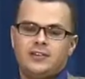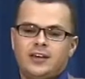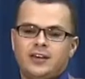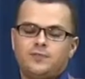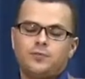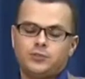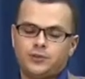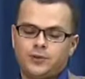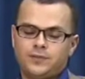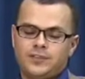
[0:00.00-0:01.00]
you have all
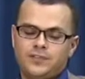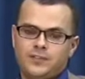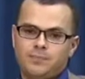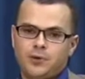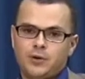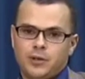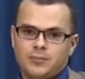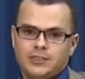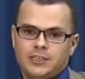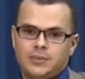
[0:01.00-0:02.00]
sort of different
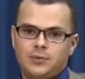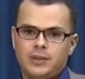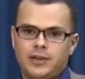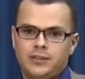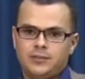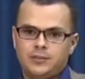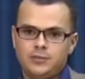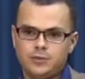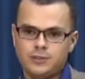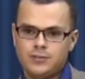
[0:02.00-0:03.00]
programs that you would like to
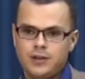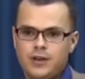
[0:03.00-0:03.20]
use.